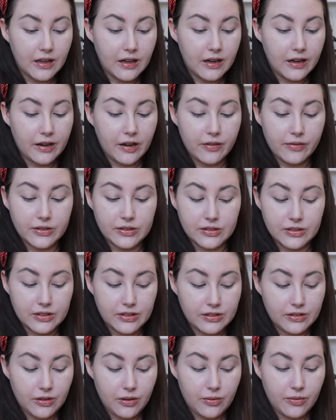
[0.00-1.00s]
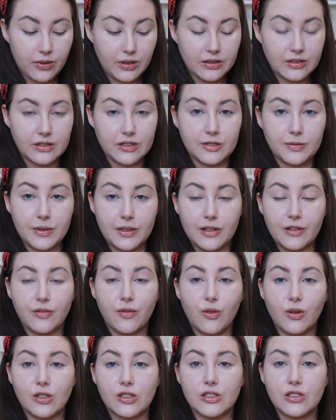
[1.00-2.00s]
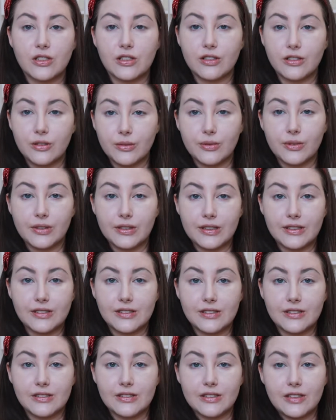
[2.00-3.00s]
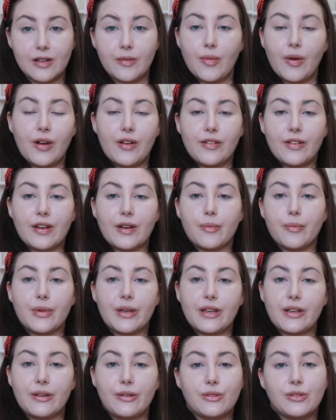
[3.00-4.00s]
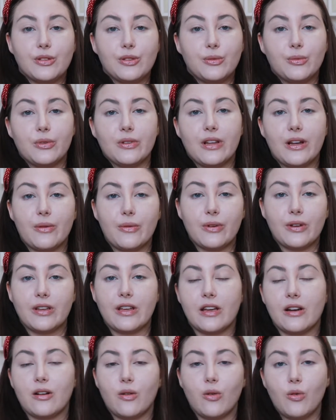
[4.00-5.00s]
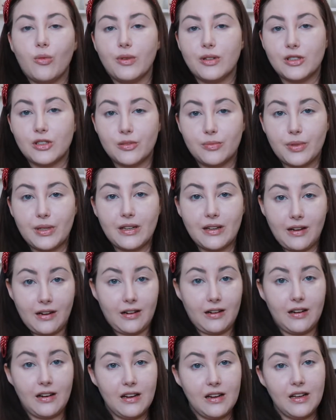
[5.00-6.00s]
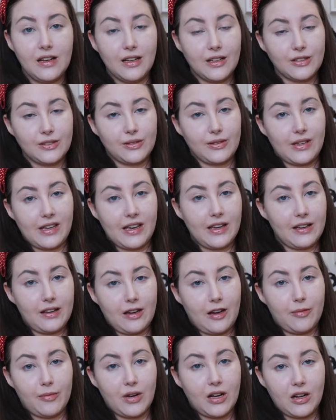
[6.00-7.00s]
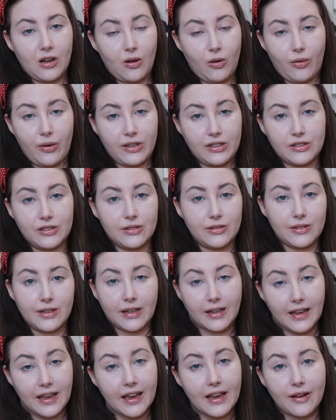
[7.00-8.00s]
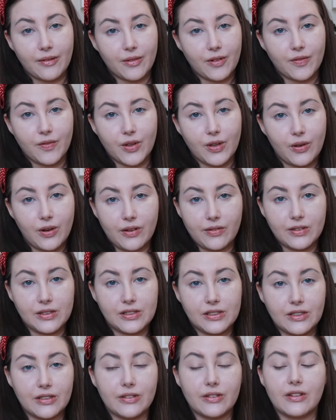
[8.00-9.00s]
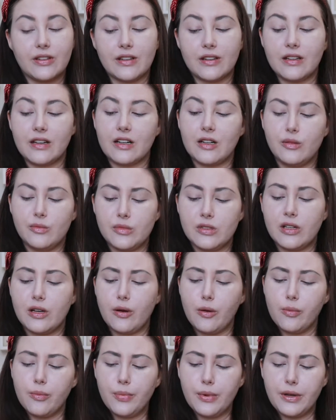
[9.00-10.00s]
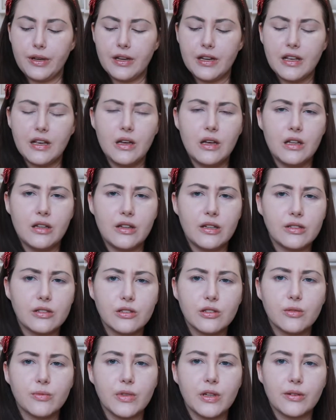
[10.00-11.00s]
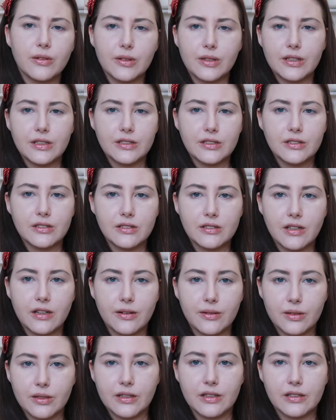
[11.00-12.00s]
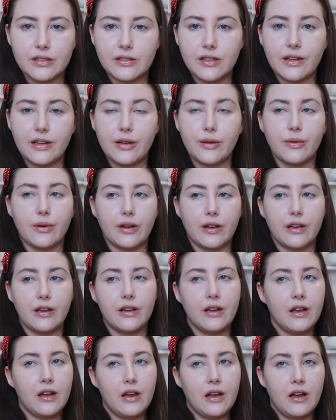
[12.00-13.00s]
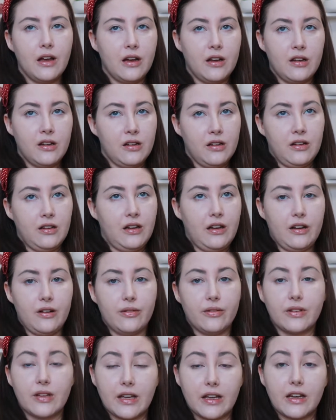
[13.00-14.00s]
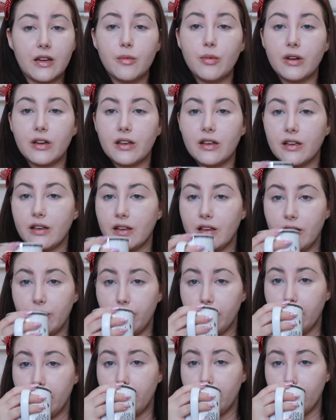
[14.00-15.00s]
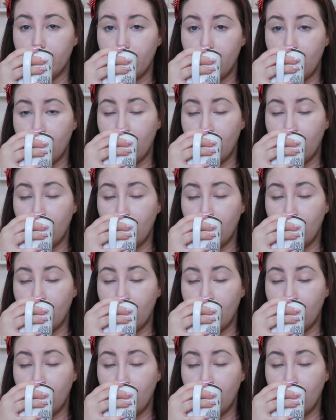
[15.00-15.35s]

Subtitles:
I obviously don't want to spend a fortune on new releases, and I'm not like a big YouTuber that would get a whole bunch of PR. So I'm not going to, and I can't review every single thing that comes out, but there's so many releases nowadays anyway. I don't think anybody can keep up.